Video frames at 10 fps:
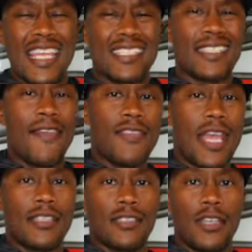it's leaving
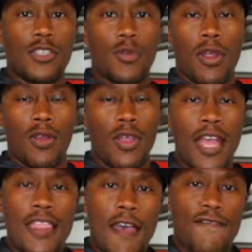that scent trail
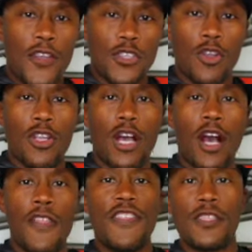that fish are going to
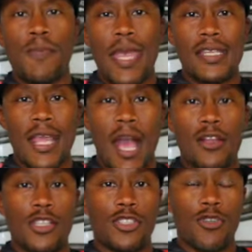hunt this bait
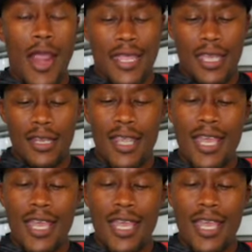down and strike it,